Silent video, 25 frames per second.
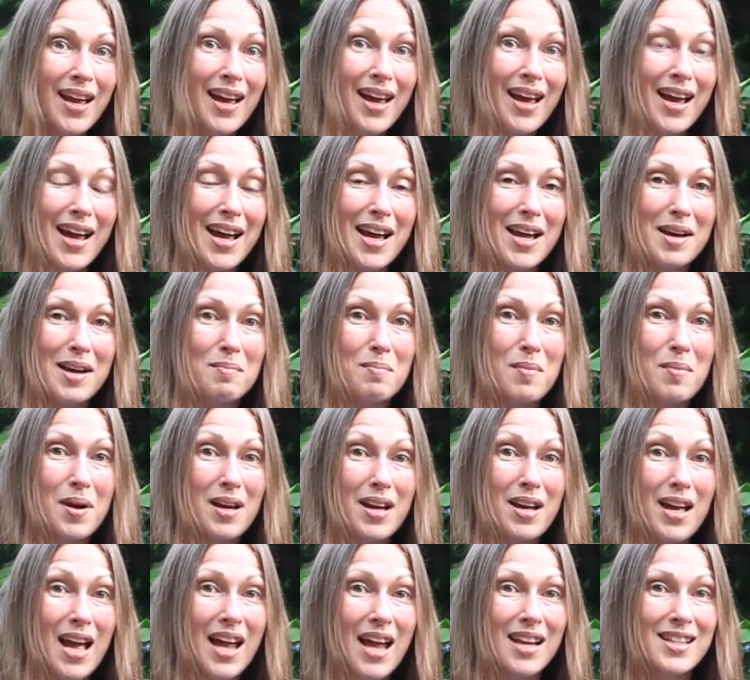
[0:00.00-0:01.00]

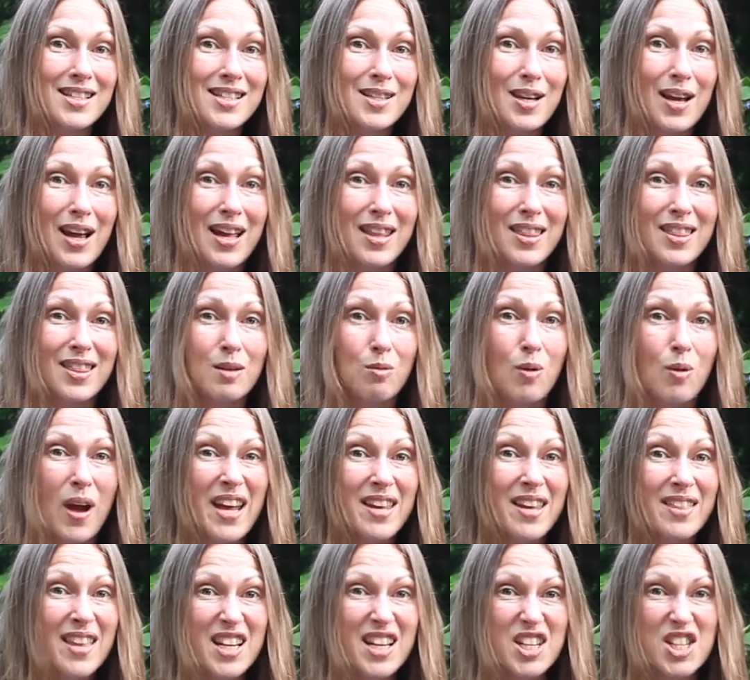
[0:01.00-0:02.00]
And the
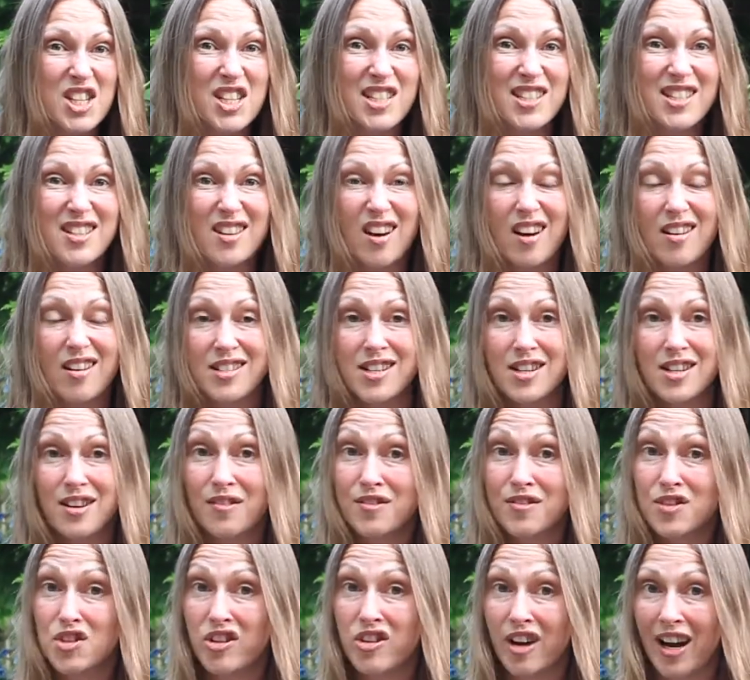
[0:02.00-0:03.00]
way that she started
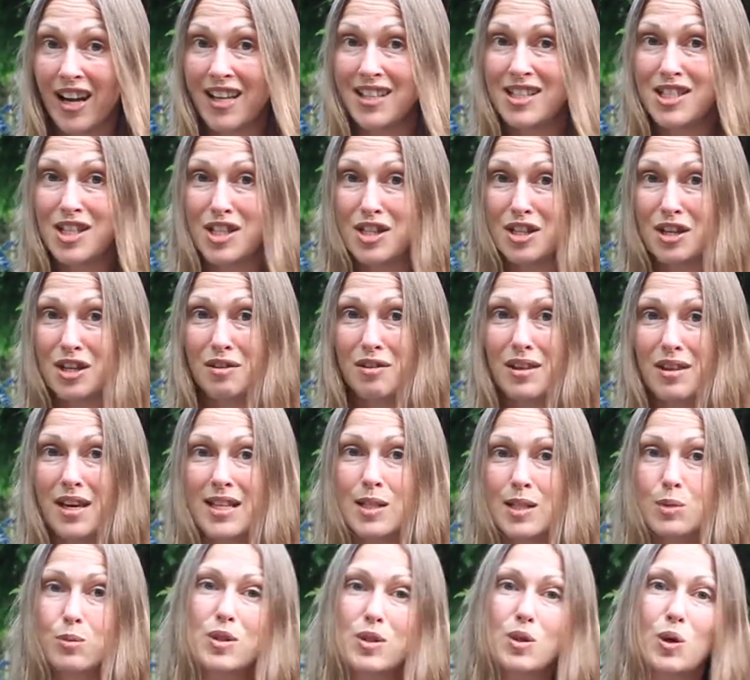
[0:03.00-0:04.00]
off trying to do
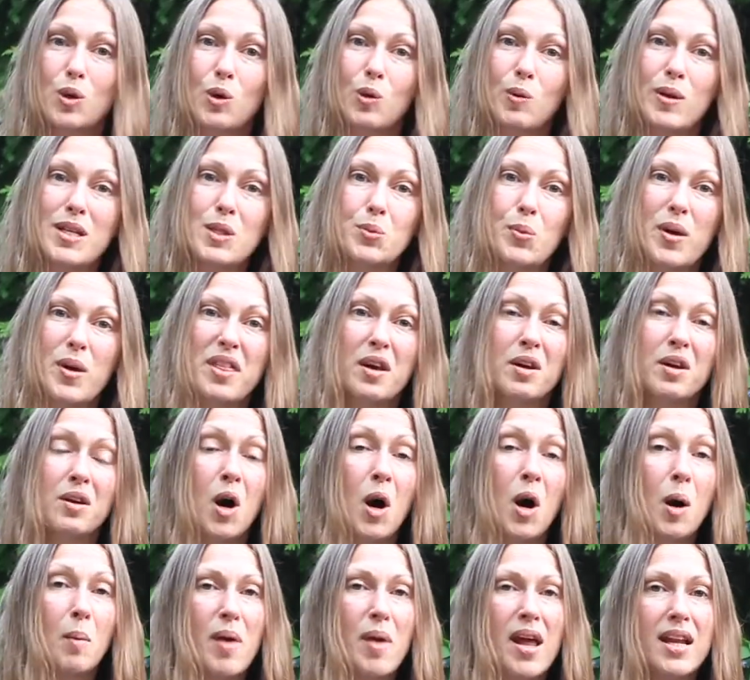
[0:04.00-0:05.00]
this was always with a
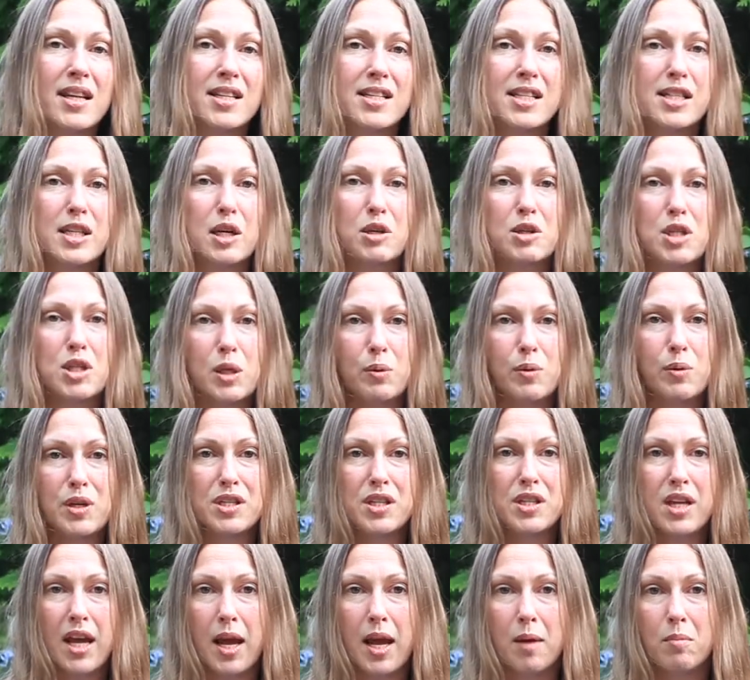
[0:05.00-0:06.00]
comment. So she
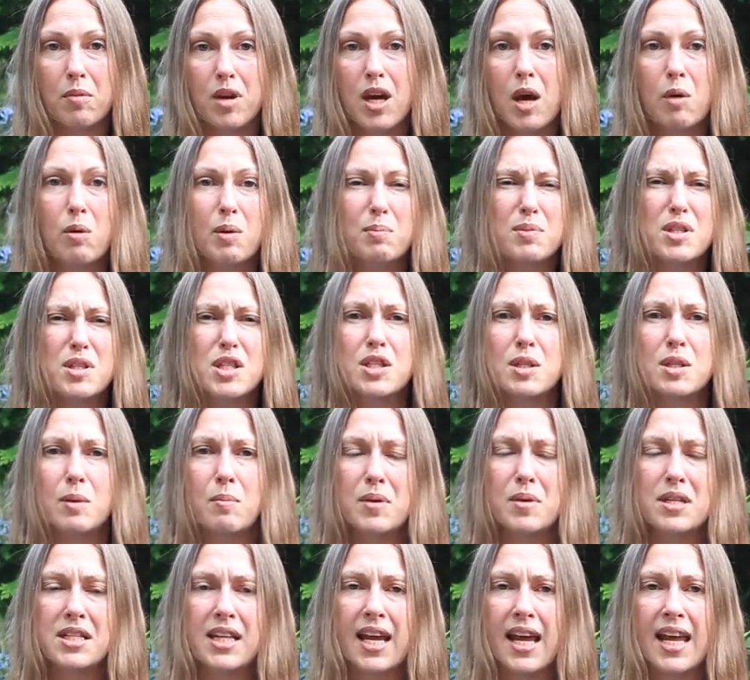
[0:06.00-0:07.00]
would go up to
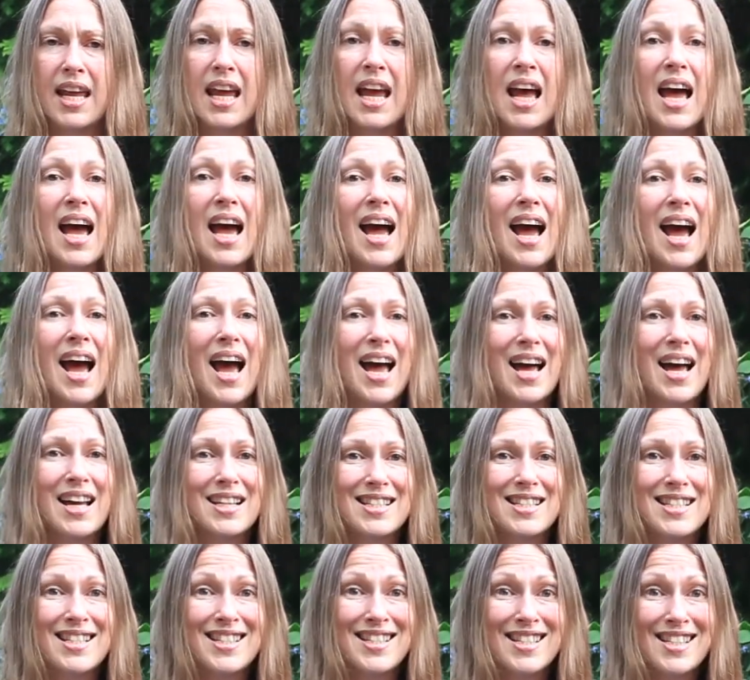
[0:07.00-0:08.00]
somebody,
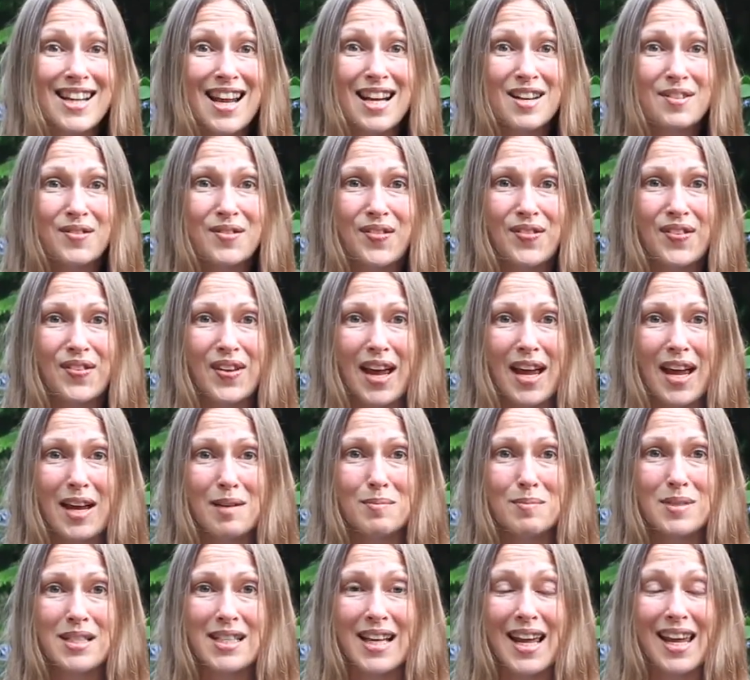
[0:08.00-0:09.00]
and instead of
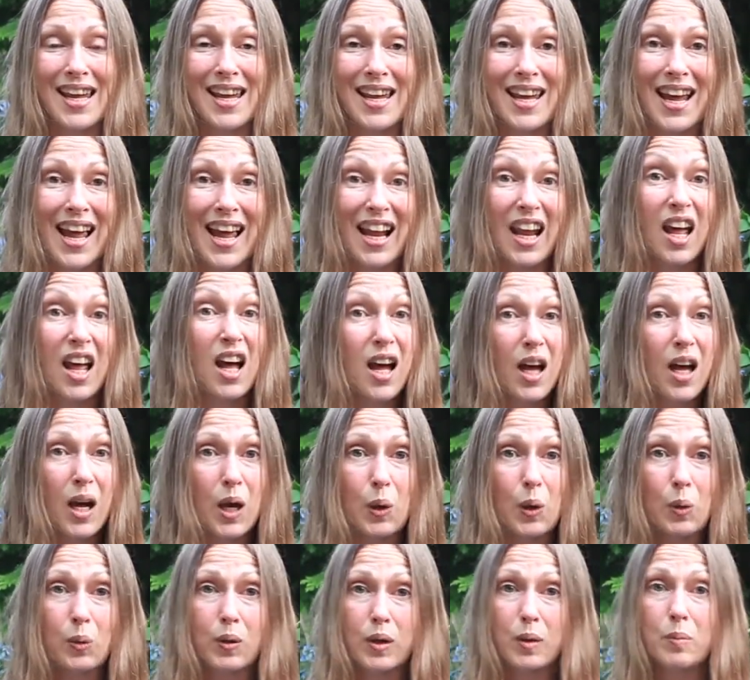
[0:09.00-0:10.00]
saying
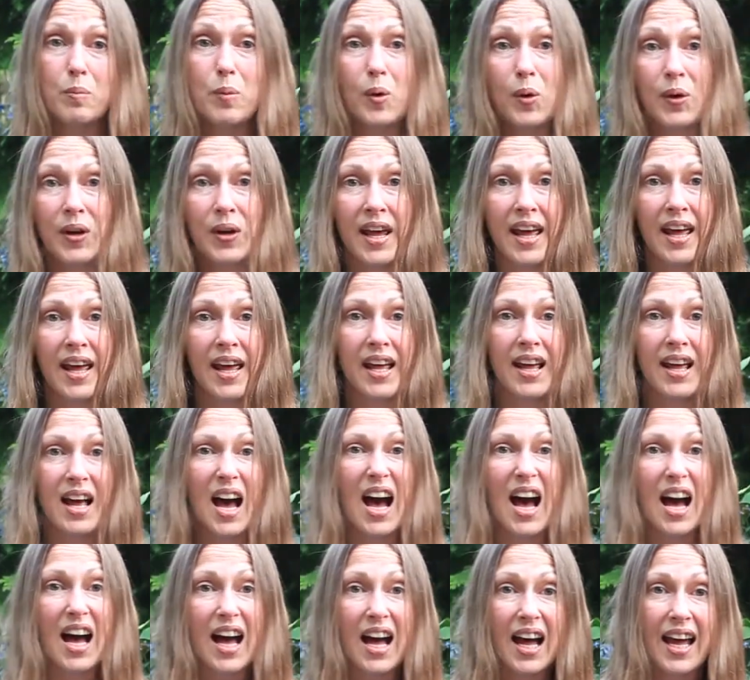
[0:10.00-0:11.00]
hello, good morning,
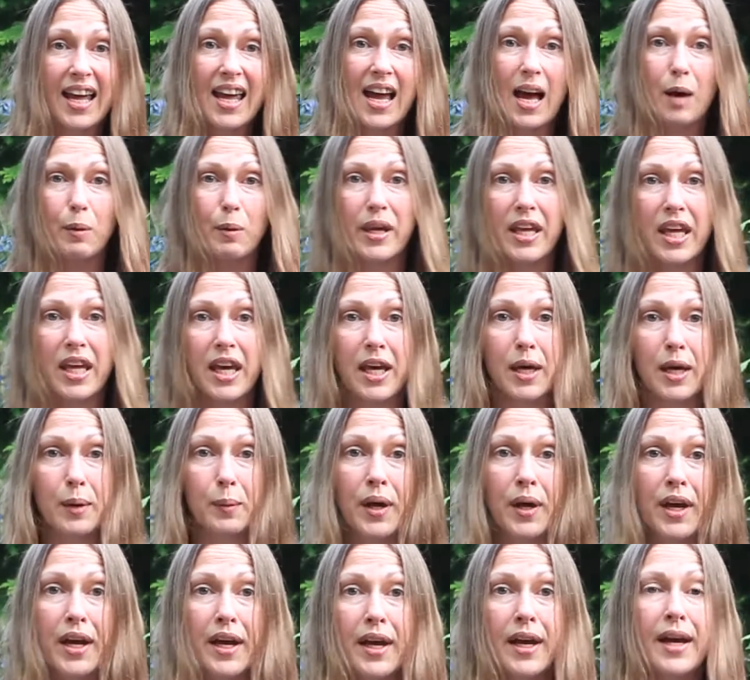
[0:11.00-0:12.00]
hi, how are you,
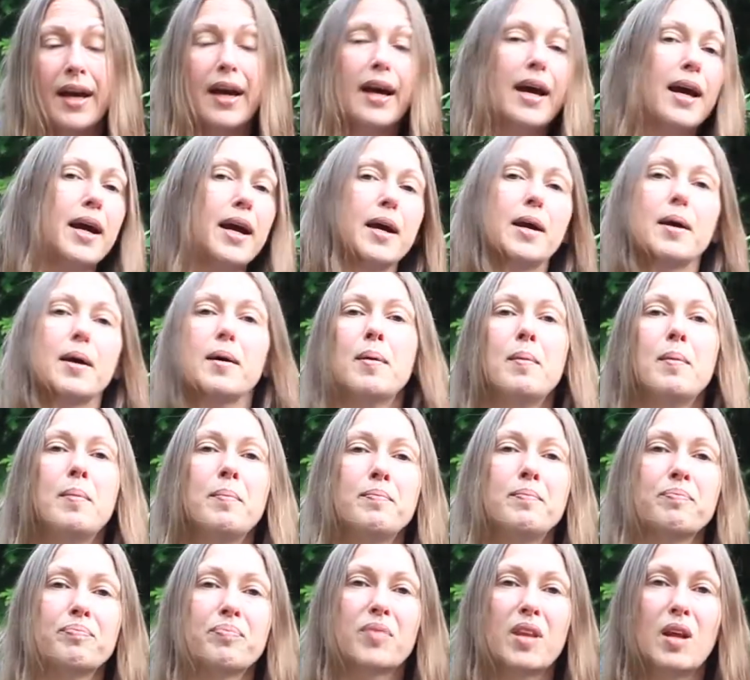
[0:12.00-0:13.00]

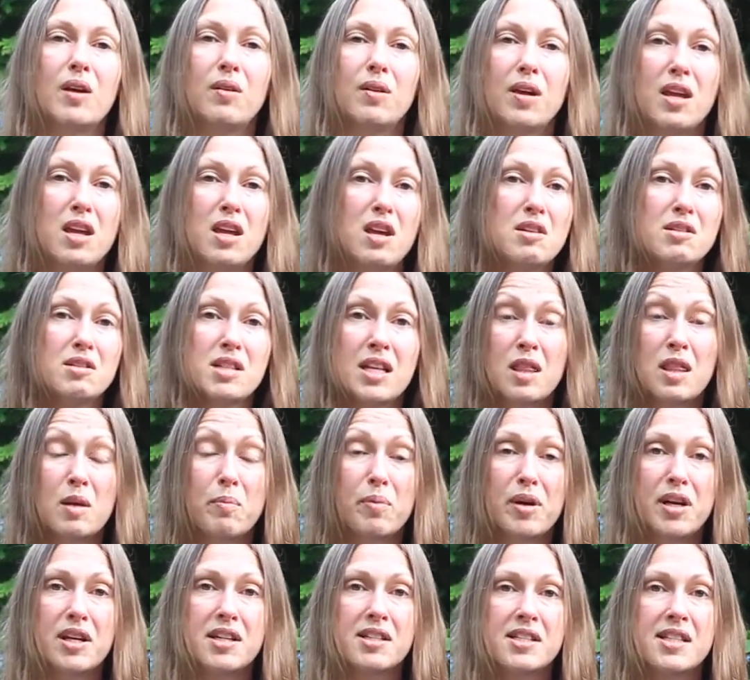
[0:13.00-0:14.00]
or using the
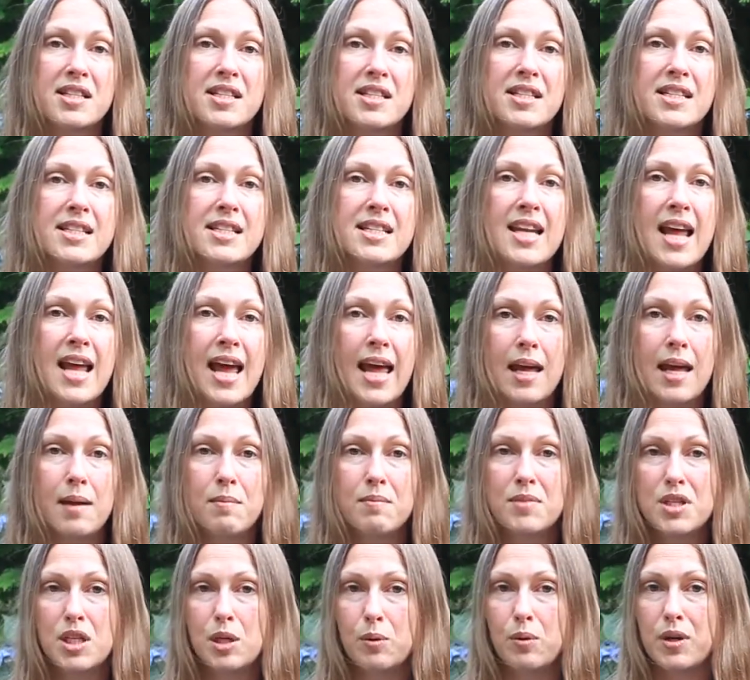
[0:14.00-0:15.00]
person's
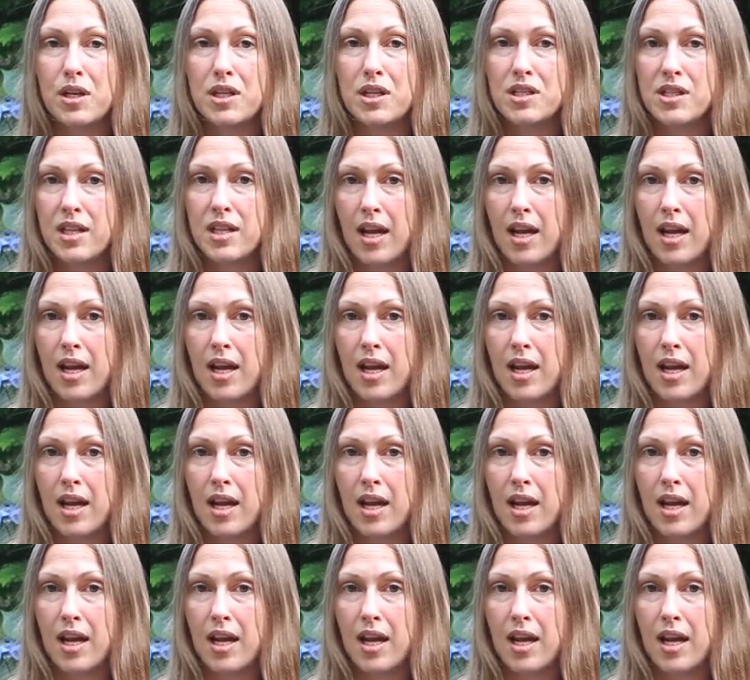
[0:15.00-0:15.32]
name, she would